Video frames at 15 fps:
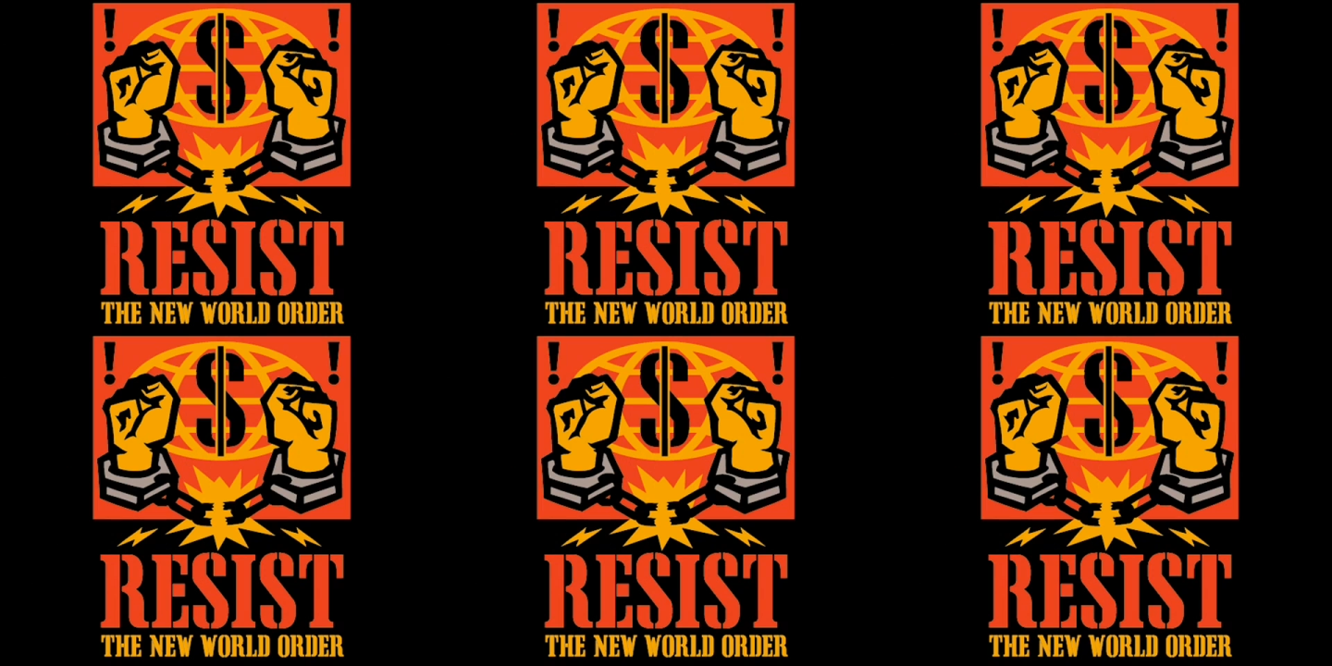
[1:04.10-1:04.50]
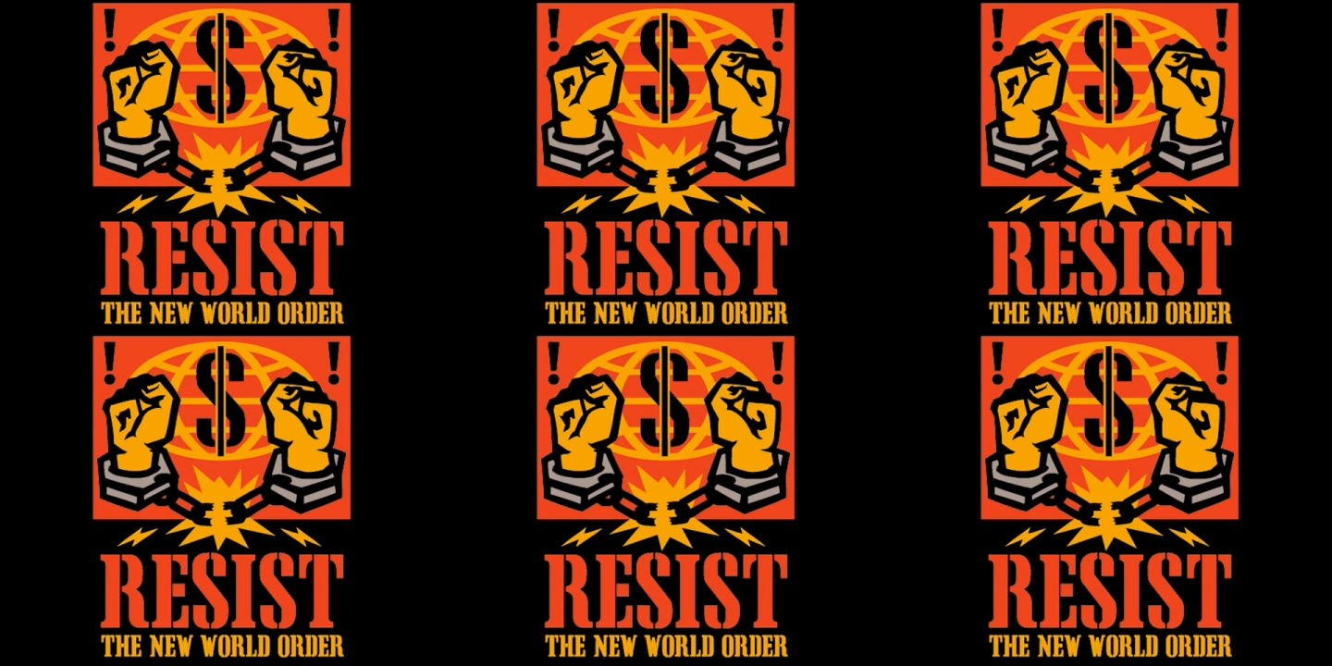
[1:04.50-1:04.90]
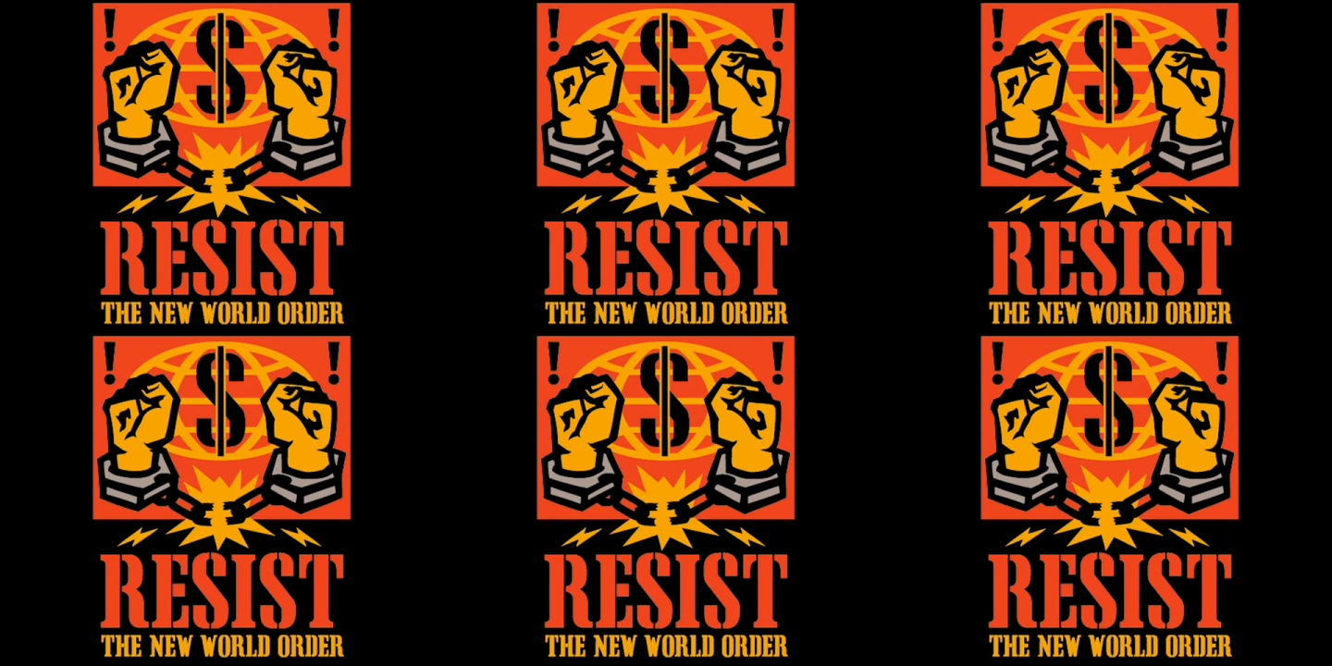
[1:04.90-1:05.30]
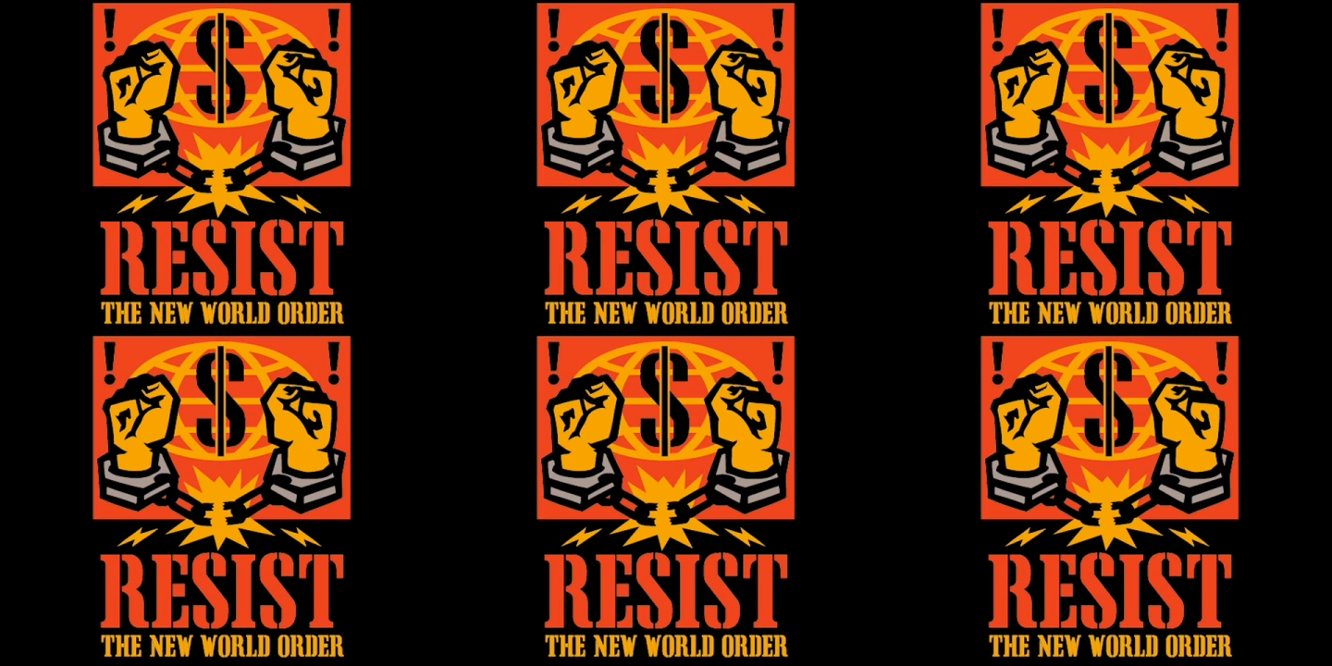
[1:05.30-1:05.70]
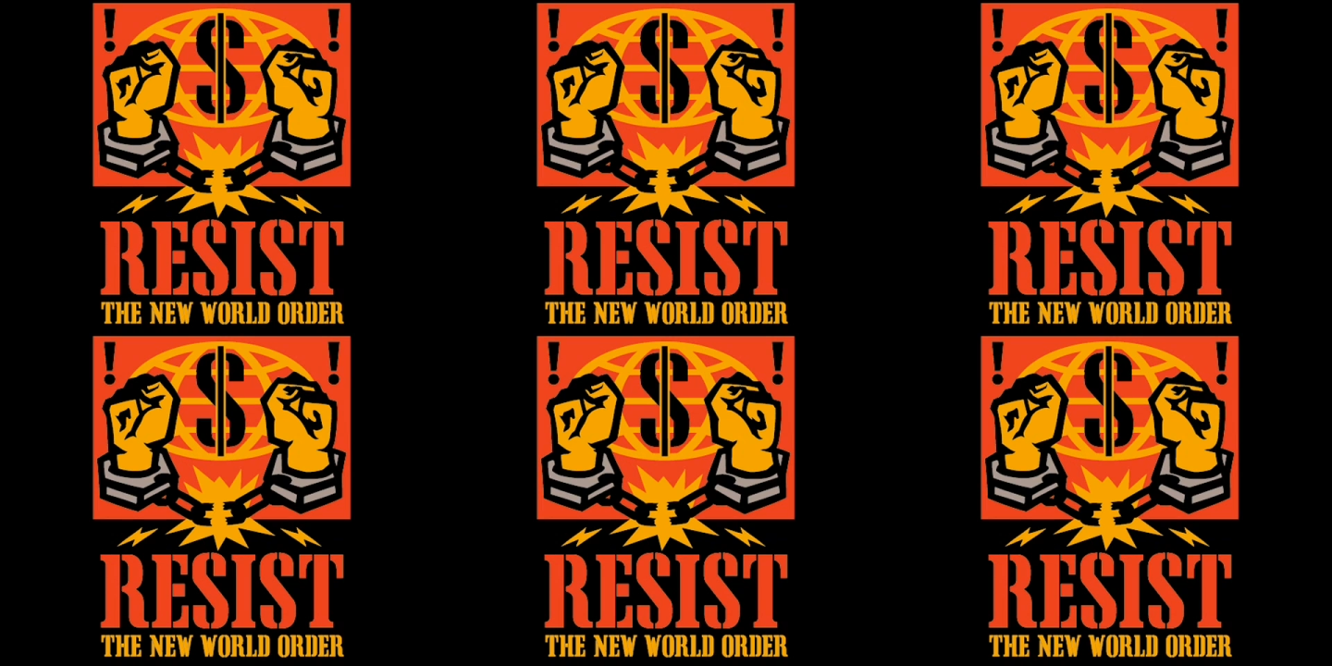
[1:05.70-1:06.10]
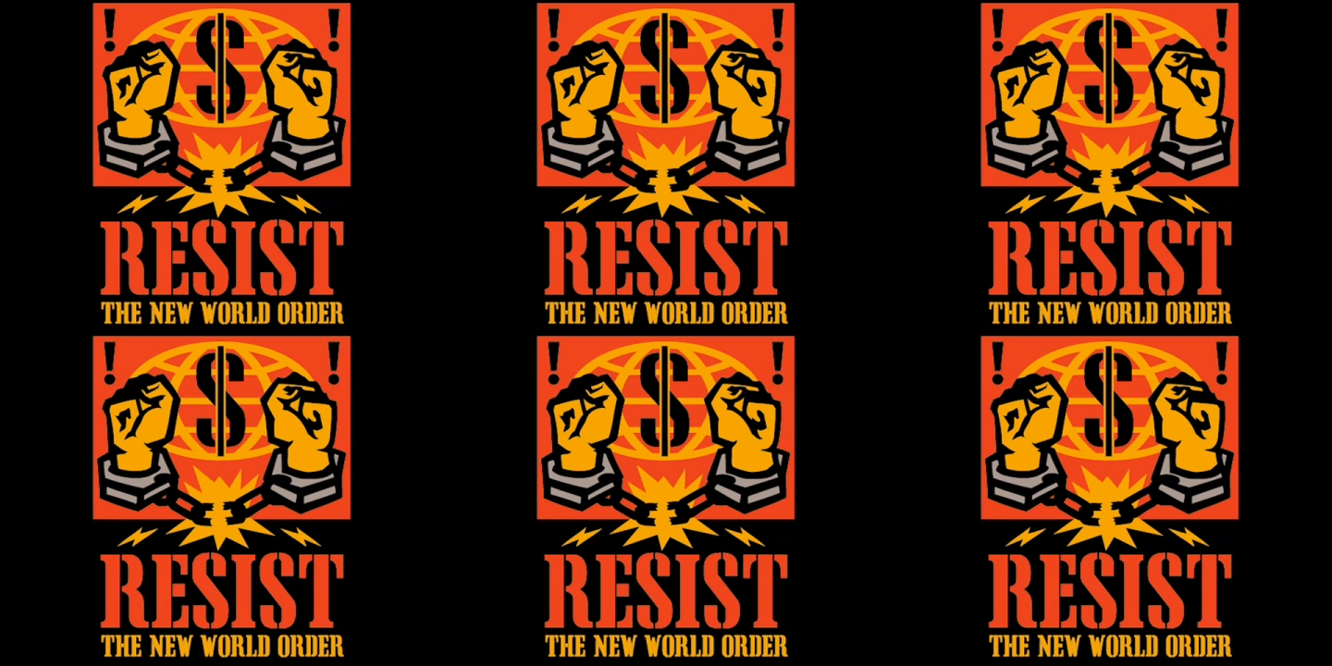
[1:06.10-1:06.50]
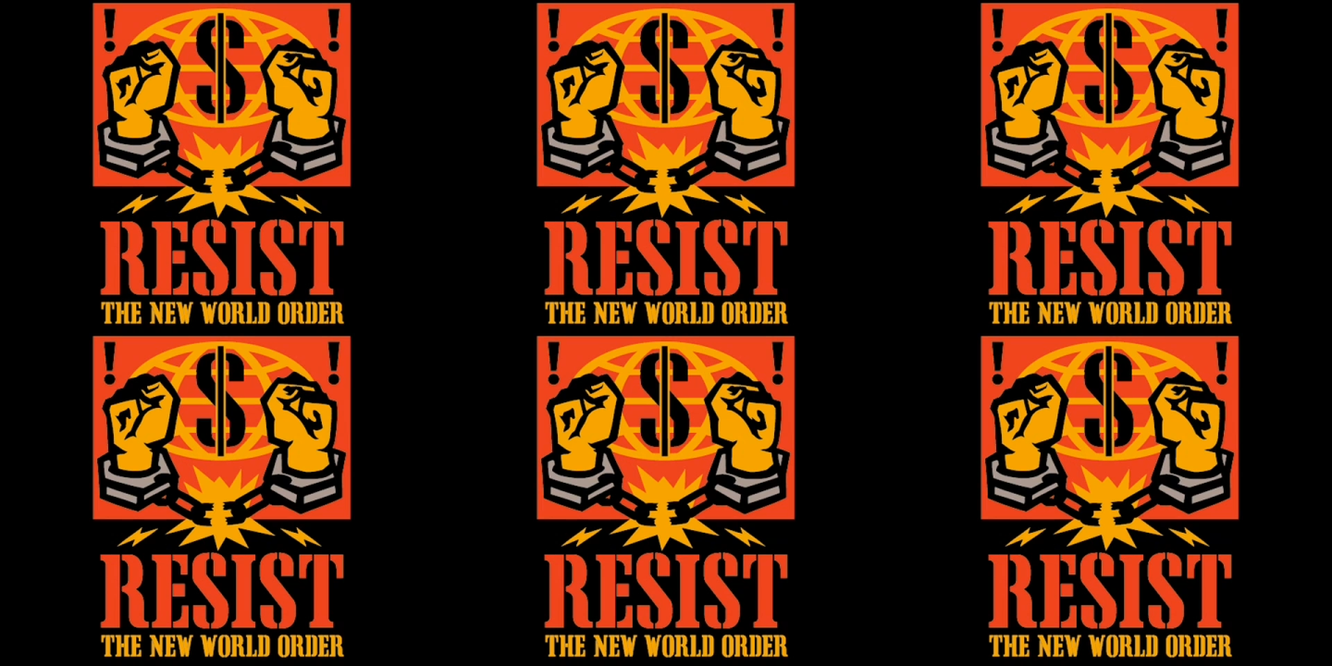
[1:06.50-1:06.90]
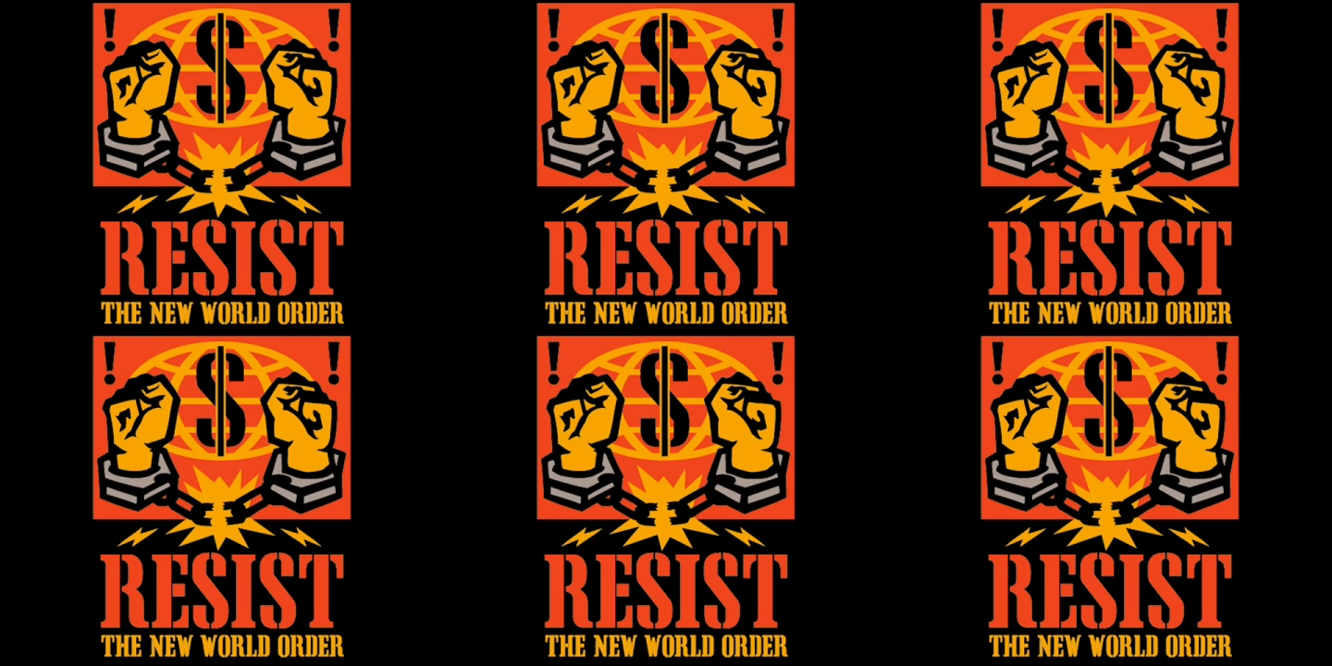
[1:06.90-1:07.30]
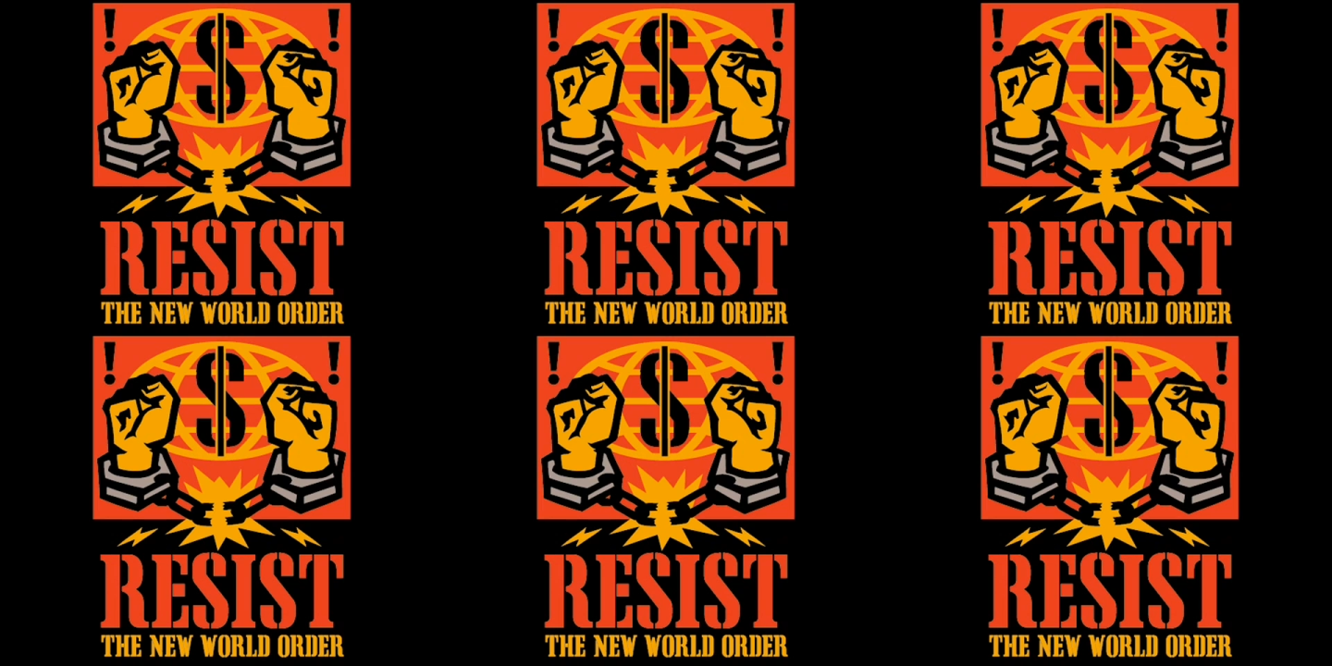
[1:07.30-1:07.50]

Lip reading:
(no speaker visible)